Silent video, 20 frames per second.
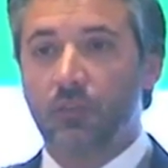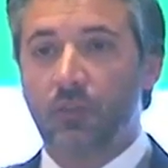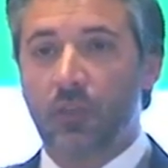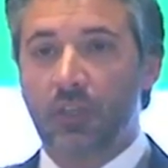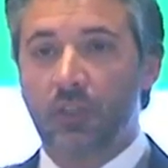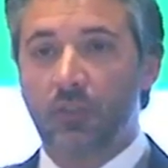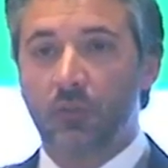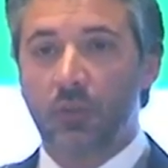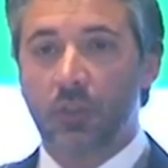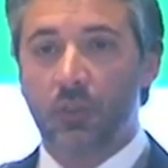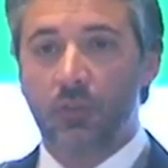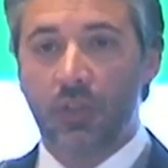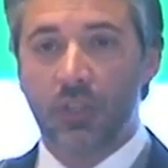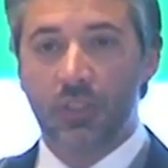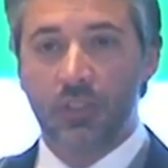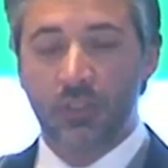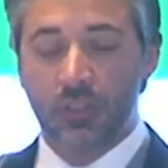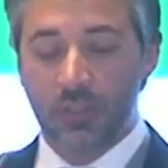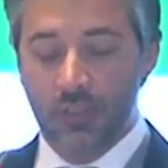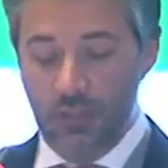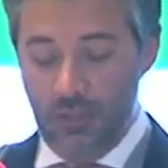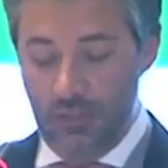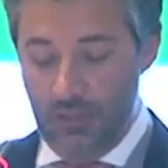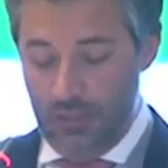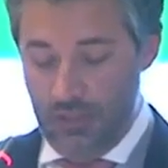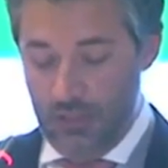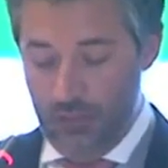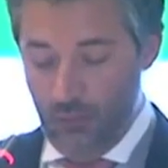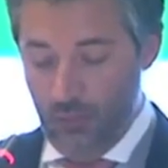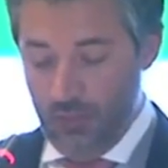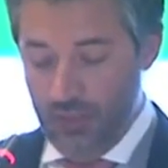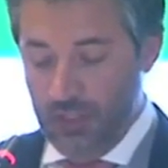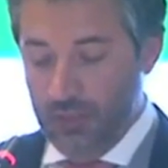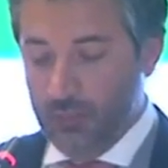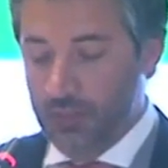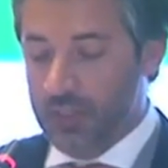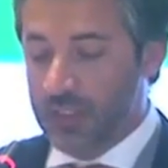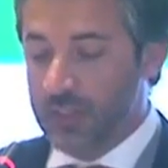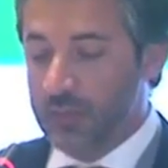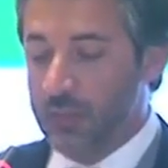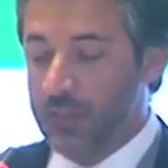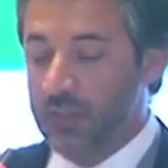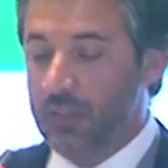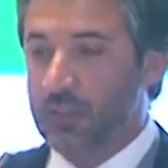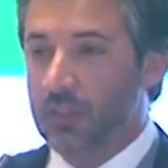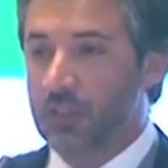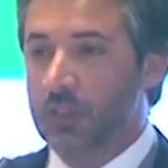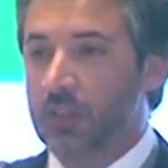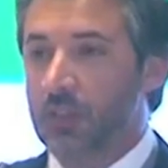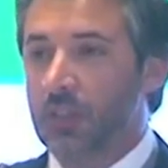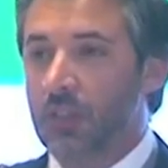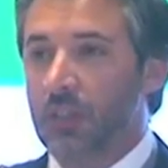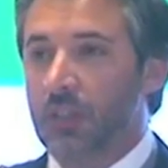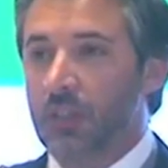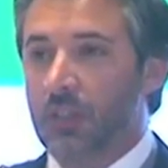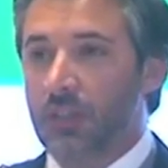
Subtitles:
try to address within my speech,